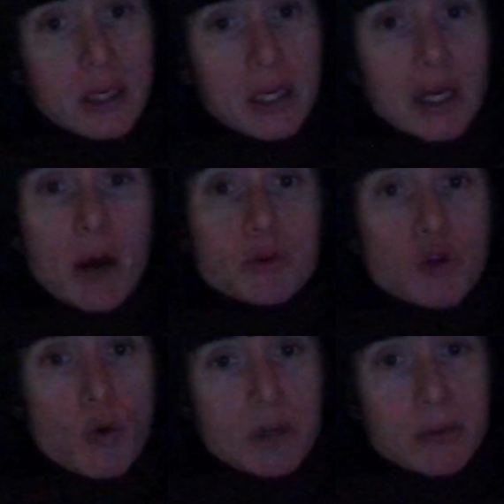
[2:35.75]
and I was
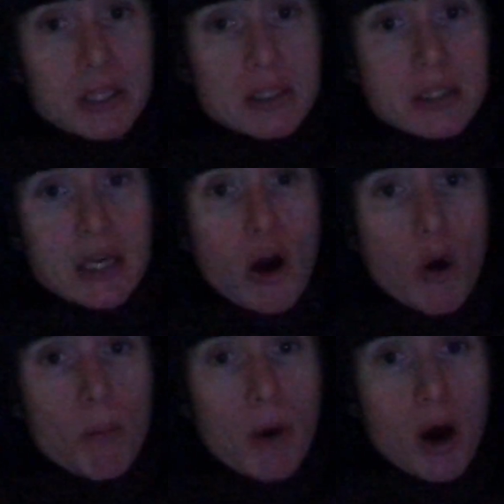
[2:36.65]
going to be a
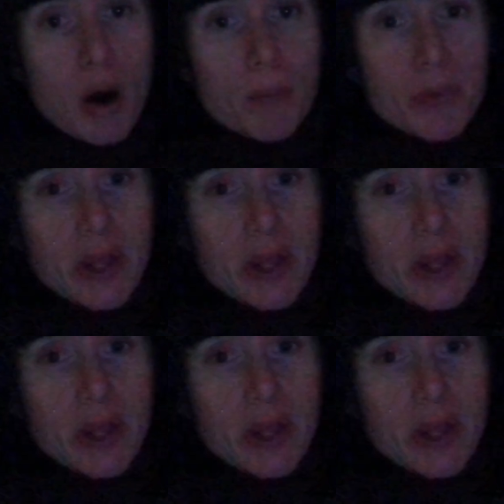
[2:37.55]
stay-at-home mom.